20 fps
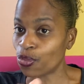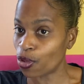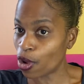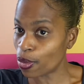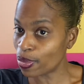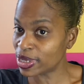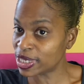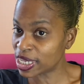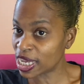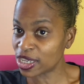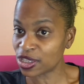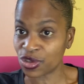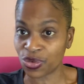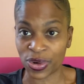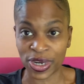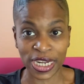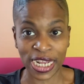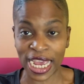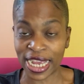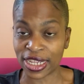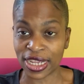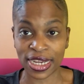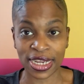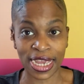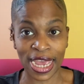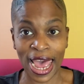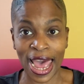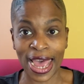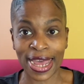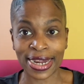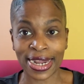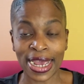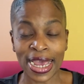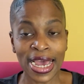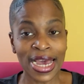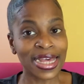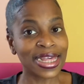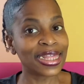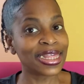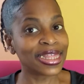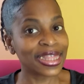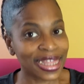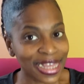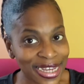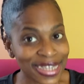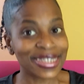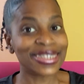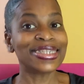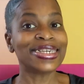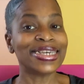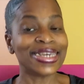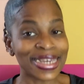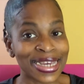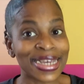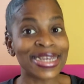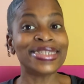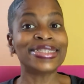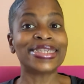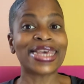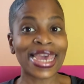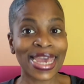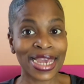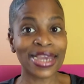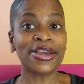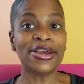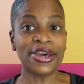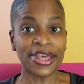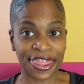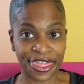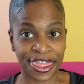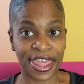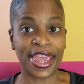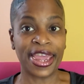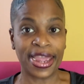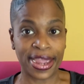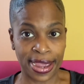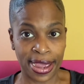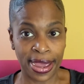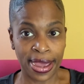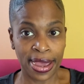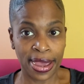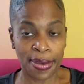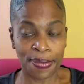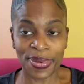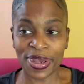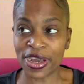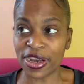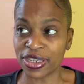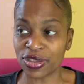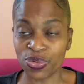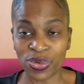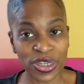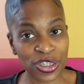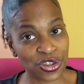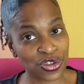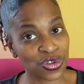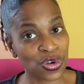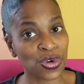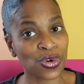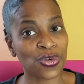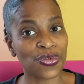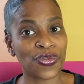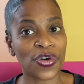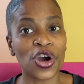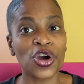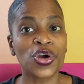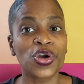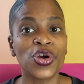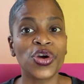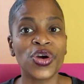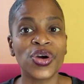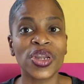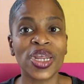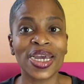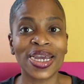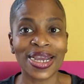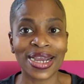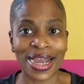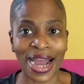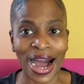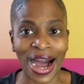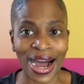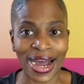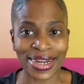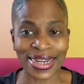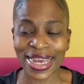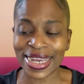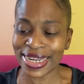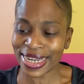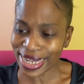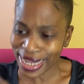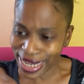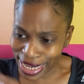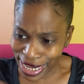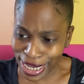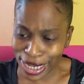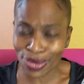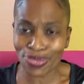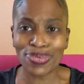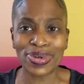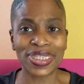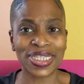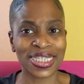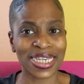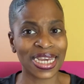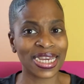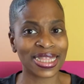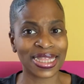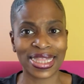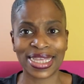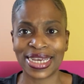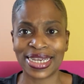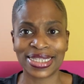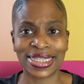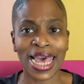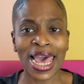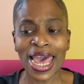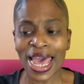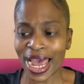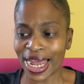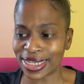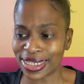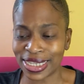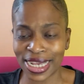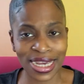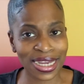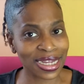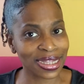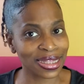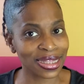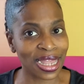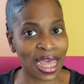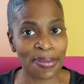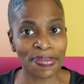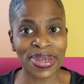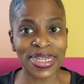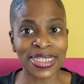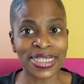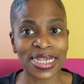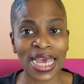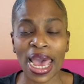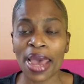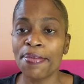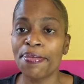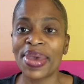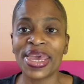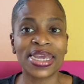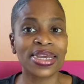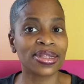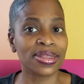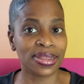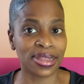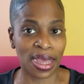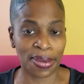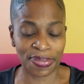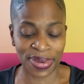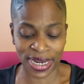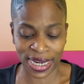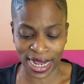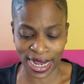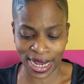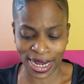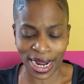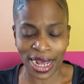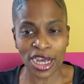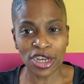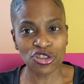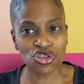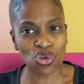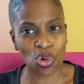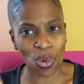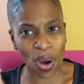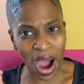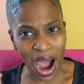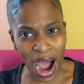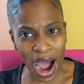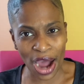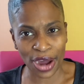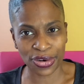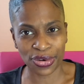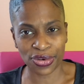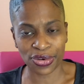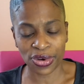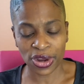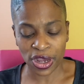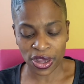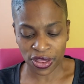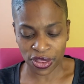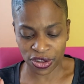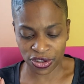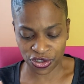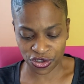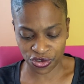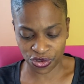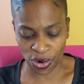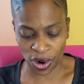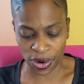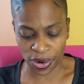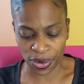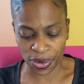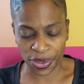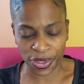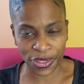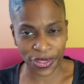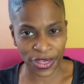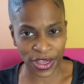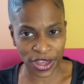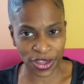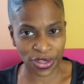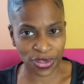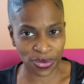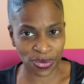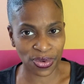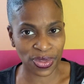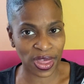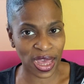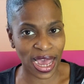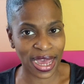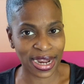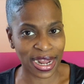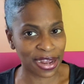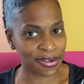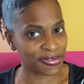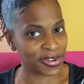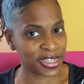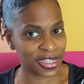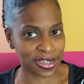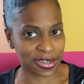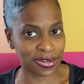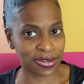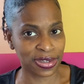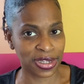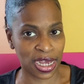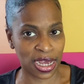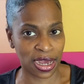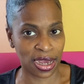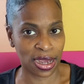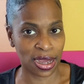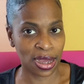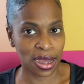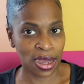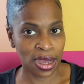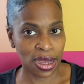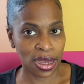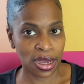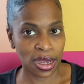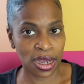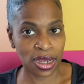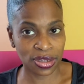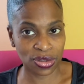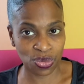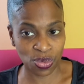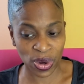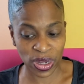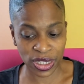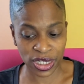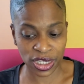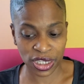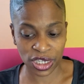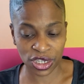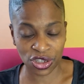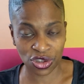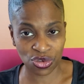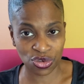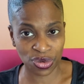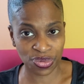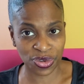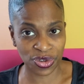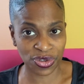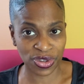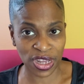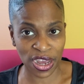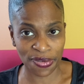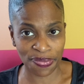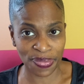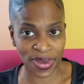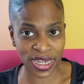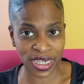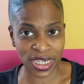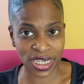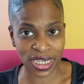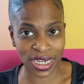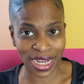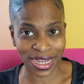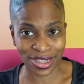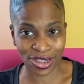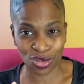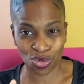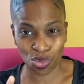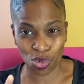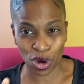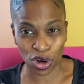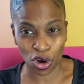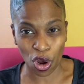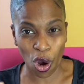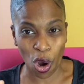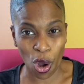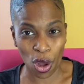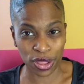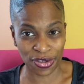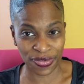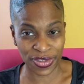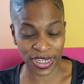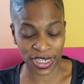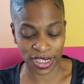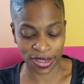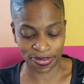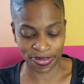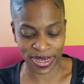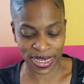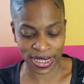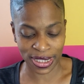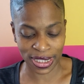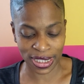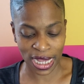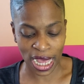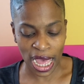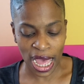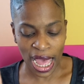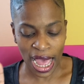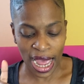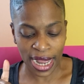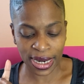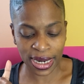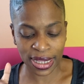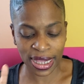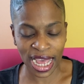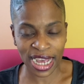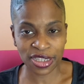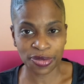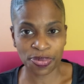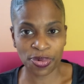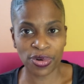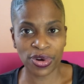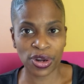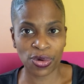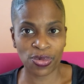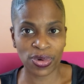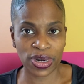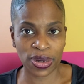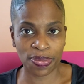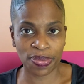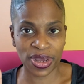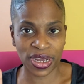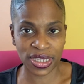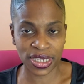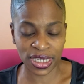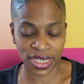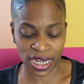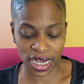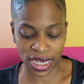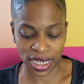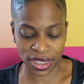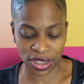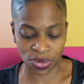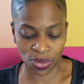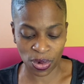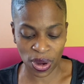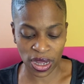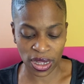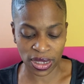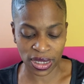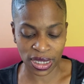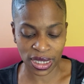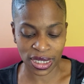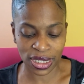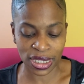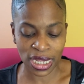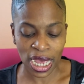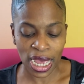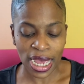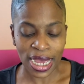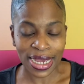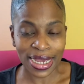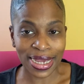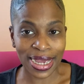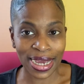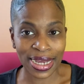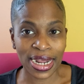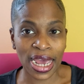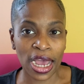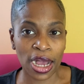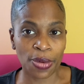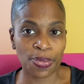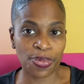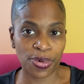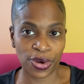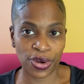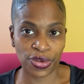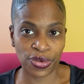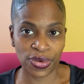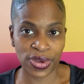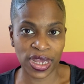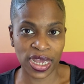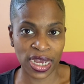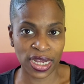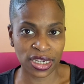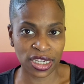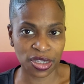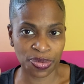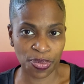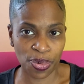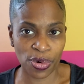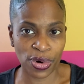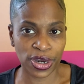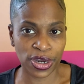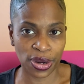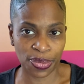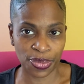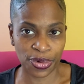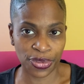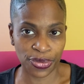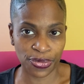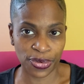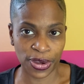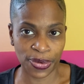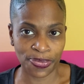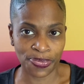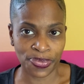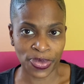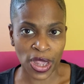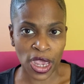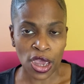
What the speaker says: Romans 8:28, again, this is a good thing. Because we serve a good God, and he will take this and take lemons and make lemonade. So honor the struggle. Think through that every single day, as well as these scriptures I've mentioned as to what all of this means. And the last point I want to make today as well is get help where you can. That's point number 3.